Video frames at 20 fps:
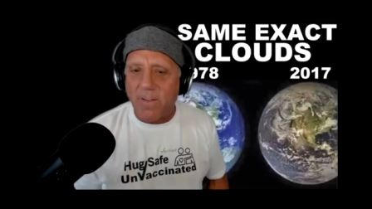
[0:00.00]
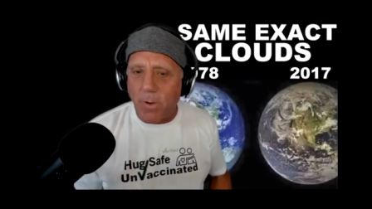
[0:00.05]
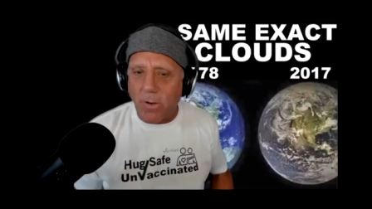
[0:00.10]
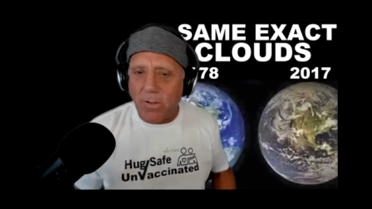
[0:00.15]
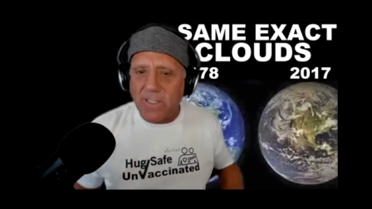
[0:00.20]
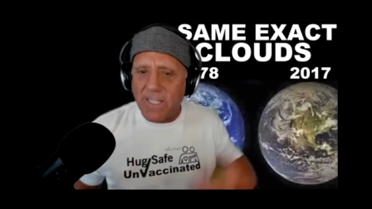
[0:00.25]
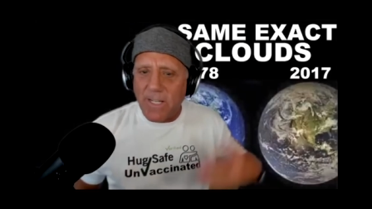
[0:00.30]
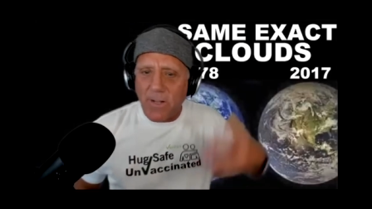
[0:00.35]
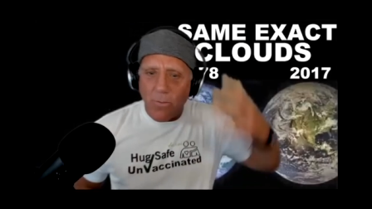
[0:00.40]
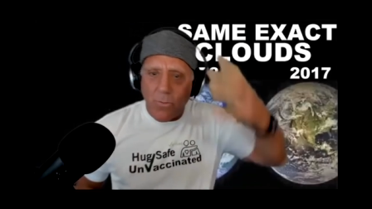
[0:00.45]

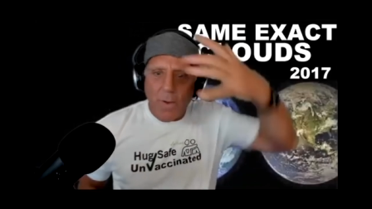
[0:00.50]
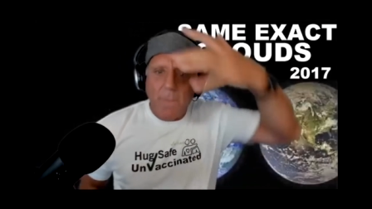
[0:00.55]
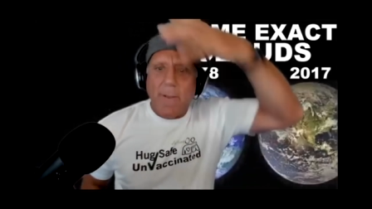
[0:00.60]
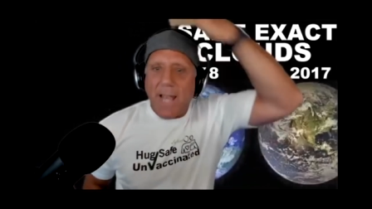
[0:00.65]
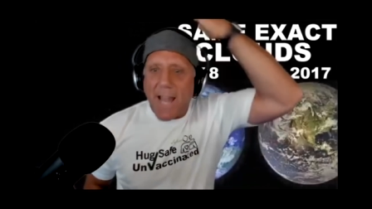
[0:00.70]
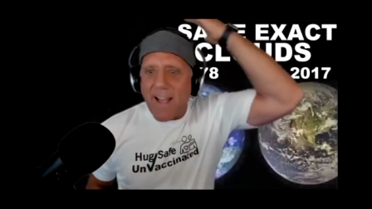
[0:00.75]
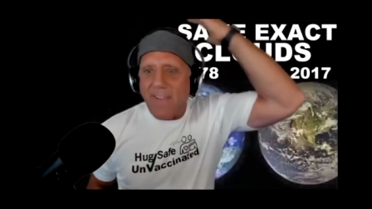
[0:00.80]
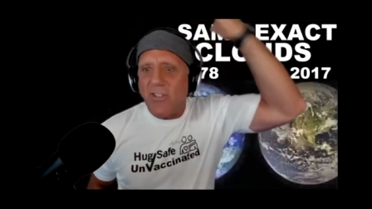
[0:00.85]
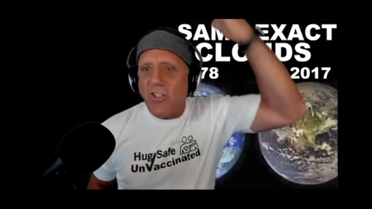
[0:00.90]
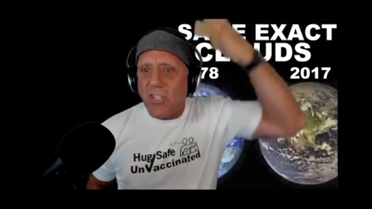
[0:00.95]
Mostly
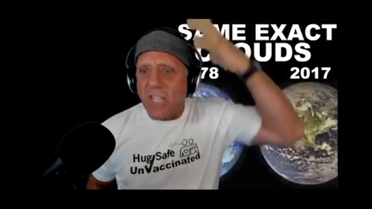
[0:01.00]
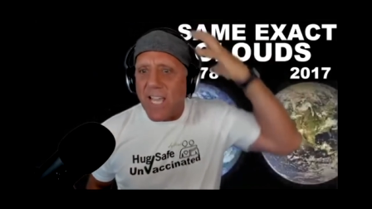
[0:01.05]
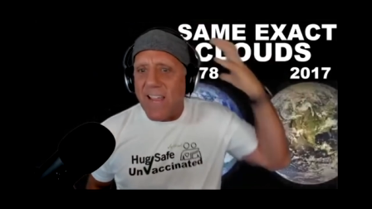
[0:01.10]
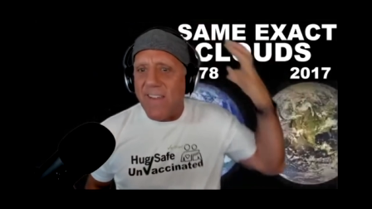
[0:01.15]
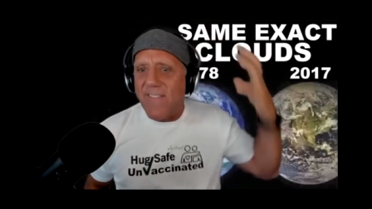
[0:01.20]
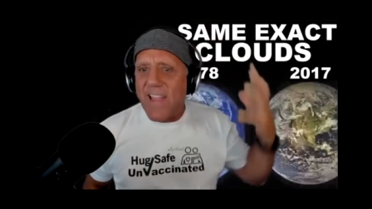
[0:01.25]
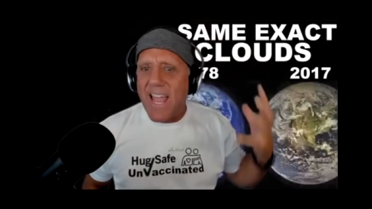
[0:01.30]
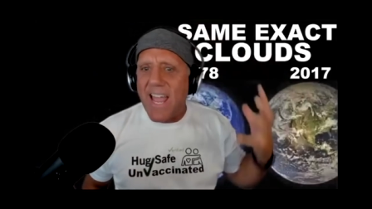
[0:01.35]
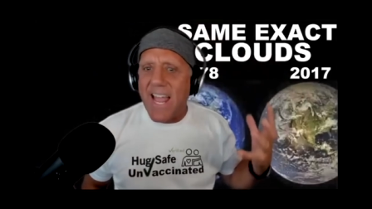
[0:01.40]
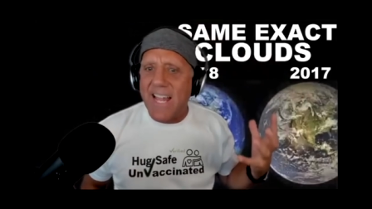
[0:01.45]
women have
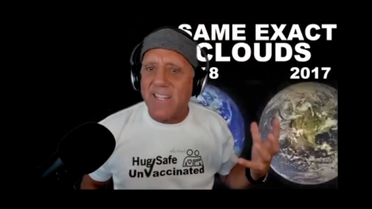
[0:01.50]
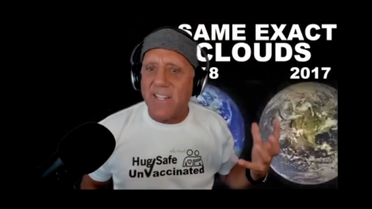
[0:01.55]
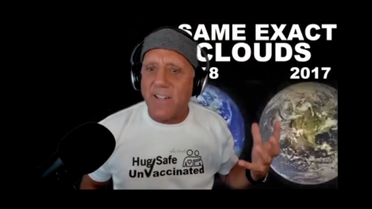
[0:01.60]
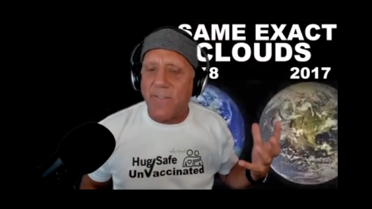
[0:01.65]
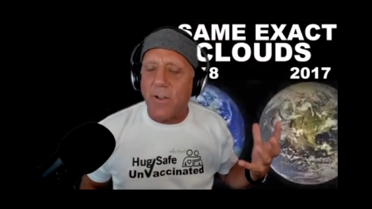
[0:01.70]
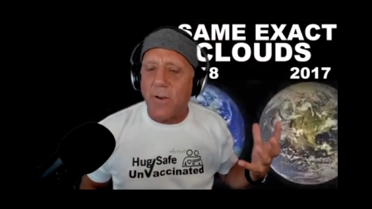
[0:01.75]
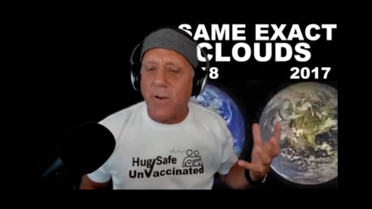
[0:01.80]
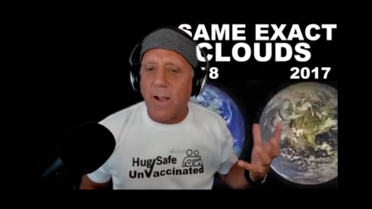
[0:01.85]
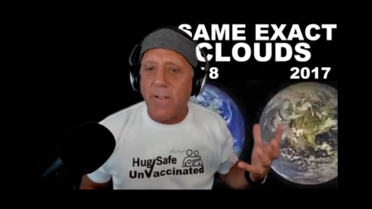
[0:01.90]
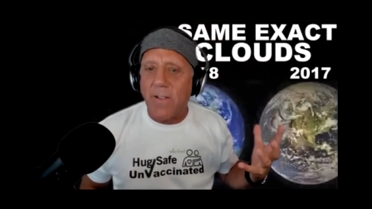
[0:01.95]
shaved heads
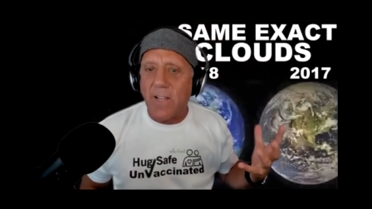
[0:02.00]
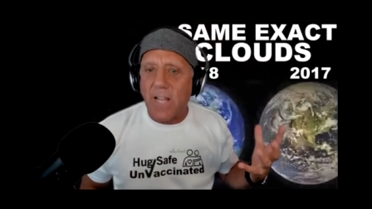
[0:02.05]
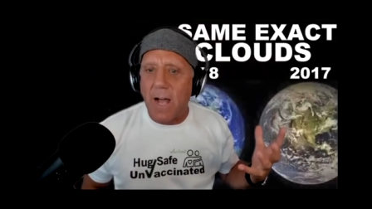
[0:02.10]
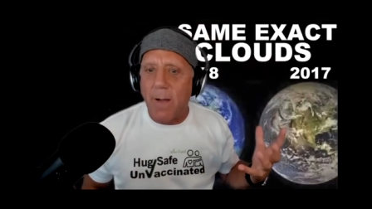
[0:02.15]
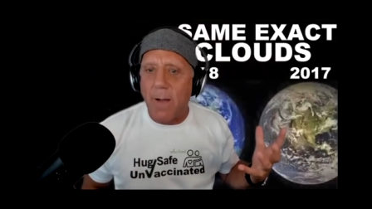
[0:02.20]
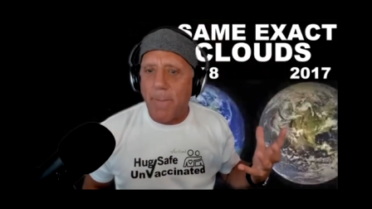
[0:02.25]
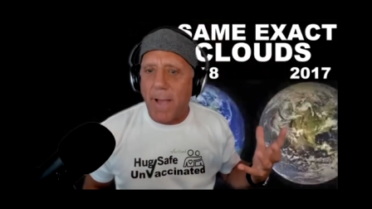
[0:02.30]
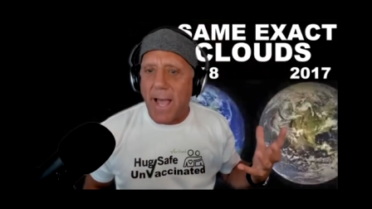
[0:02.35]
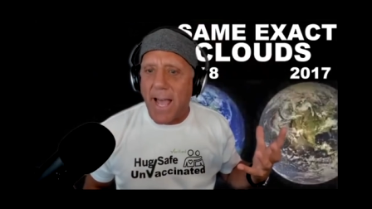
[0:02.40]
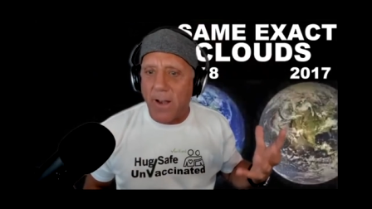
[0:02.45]
if they're in
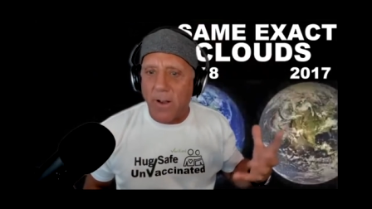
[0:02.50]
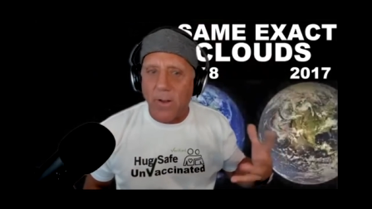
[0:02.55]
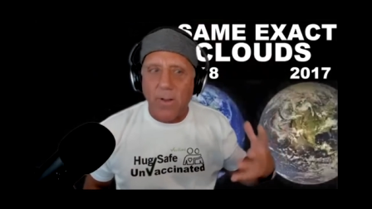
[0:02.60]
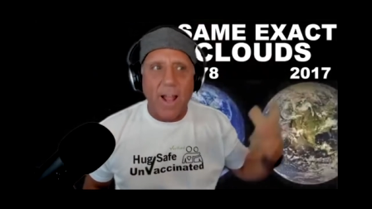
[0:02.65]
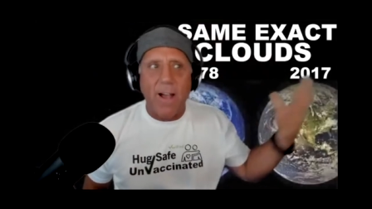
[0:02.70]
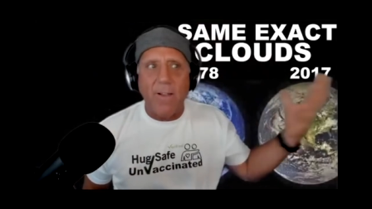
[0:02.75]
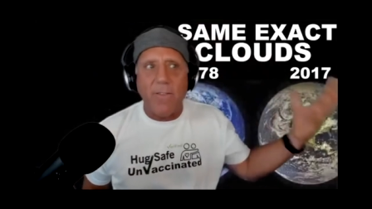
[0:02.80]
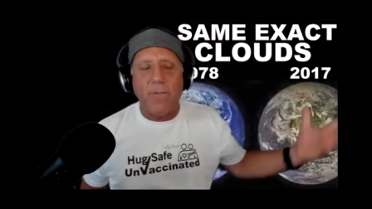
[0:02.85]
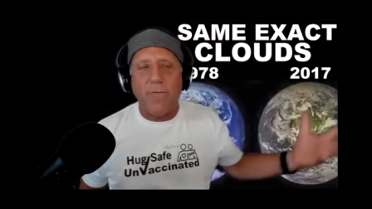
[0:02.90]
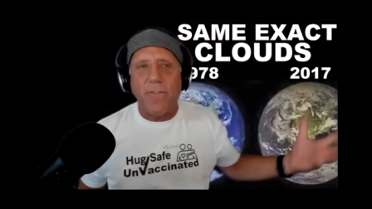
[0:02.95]
combat and
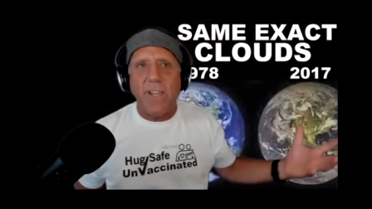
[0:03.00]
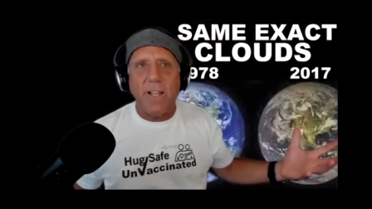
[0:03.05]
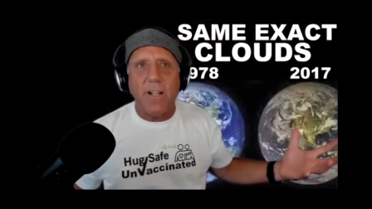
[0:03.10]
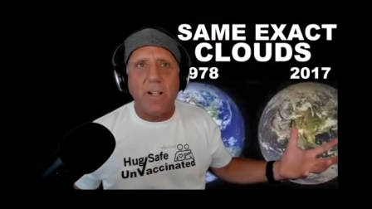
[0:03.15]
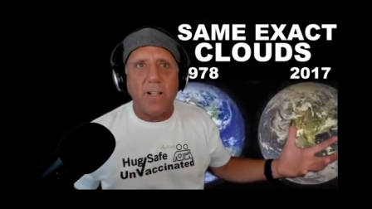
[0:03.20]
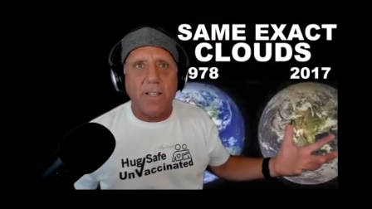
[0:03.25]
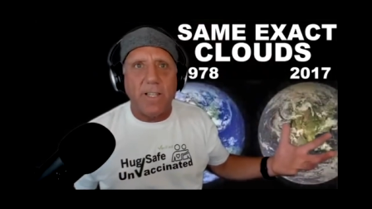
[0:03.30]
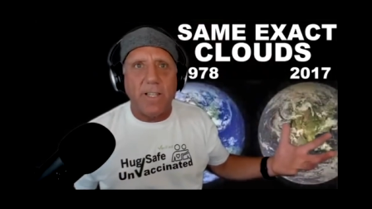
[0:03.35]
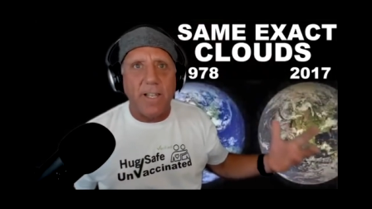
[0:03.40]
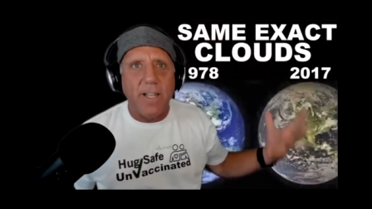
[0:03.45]
out in the
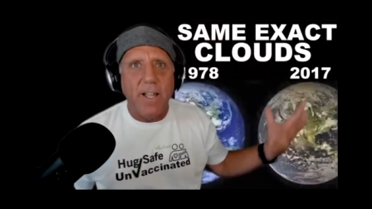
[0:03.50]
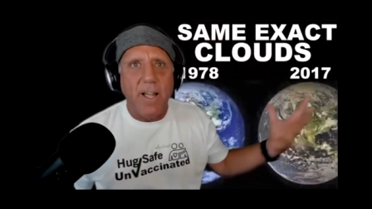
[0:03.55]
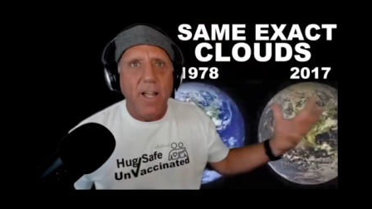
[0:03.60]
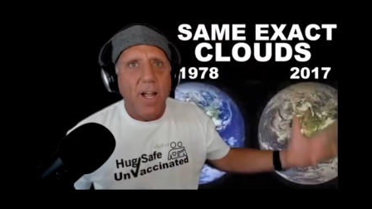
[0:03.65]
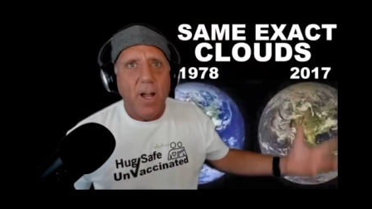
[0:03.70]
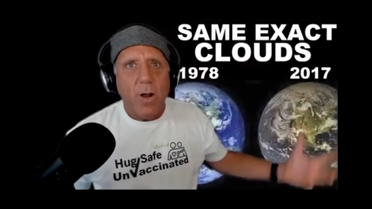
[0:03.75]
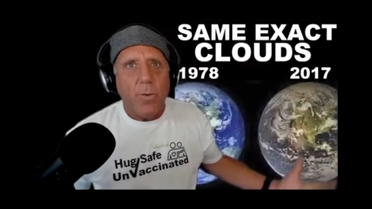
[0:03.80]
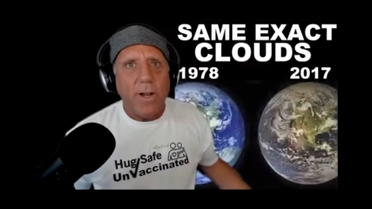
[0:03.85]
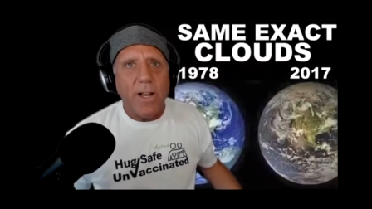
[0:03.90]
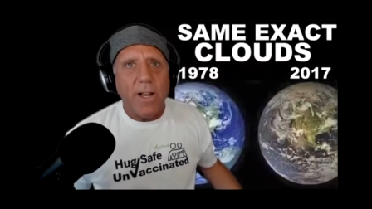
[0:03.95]
field and
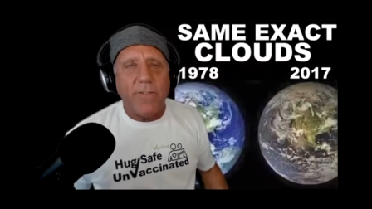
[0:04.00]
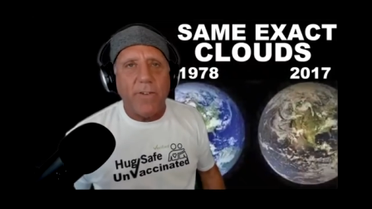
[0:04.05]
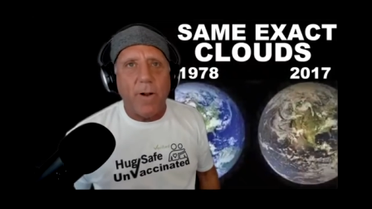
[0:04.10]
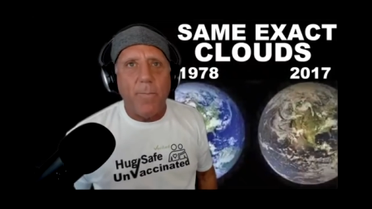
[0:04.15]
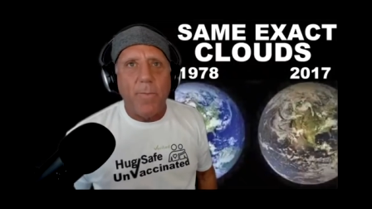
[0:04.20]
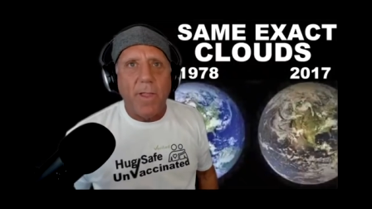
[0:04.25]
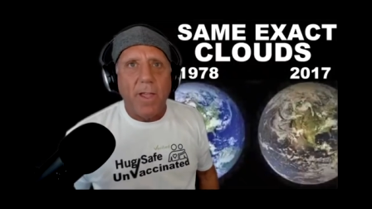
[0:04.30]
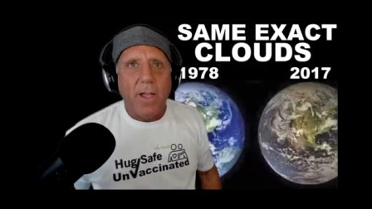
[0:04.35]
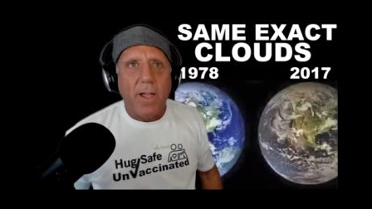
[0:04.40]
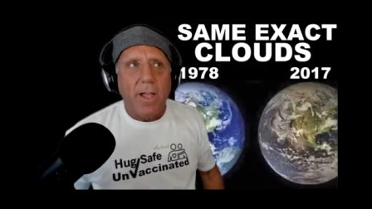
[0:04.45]

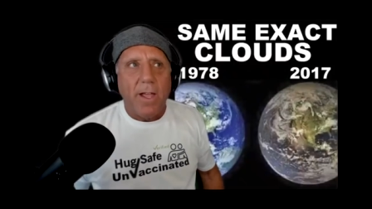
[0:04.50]
whatever.